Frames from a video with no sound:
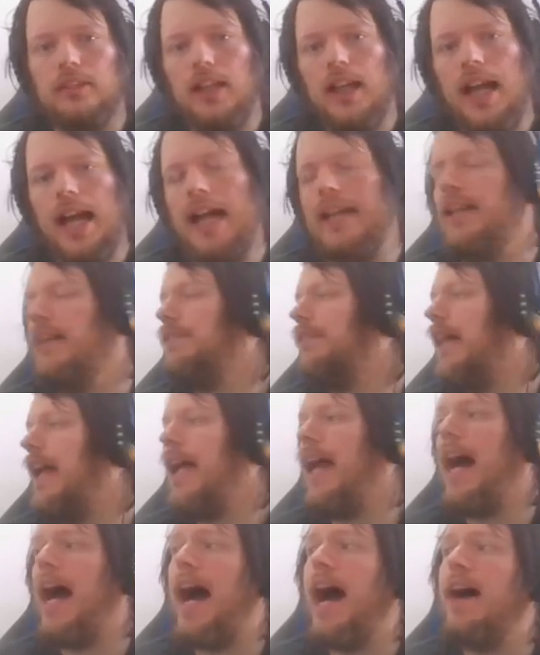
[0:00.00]
And if they
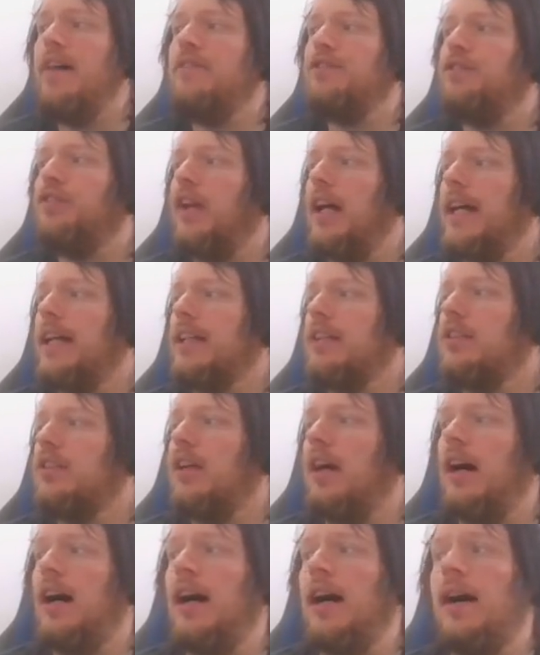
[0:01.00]
have, like,
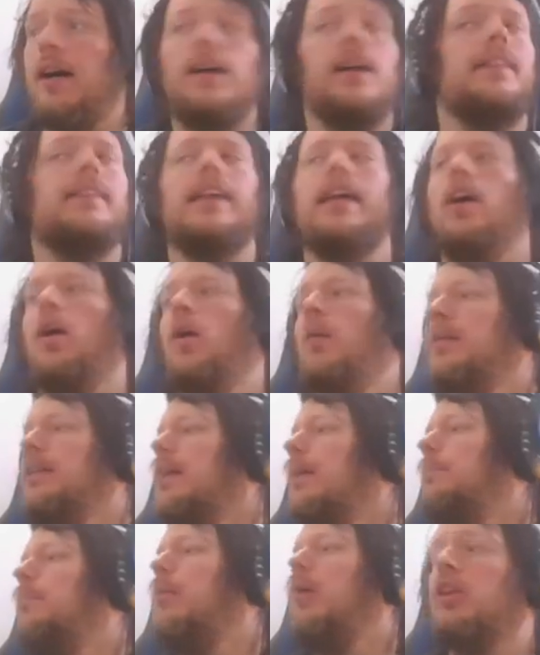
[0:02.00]
if they opened
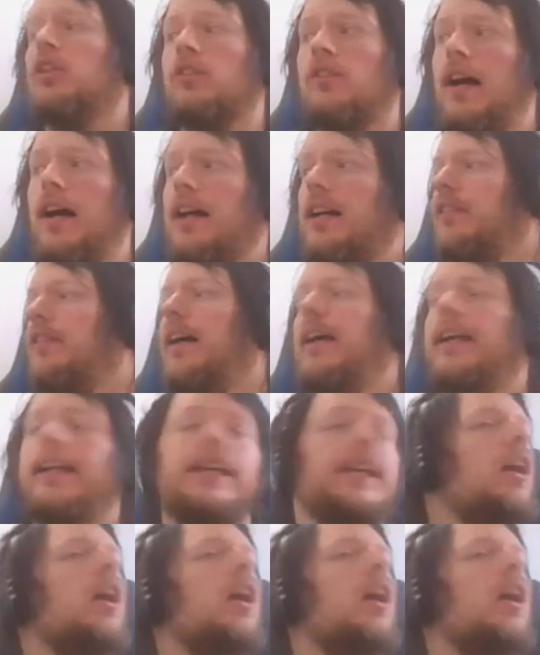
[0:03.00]
up Balderrock already,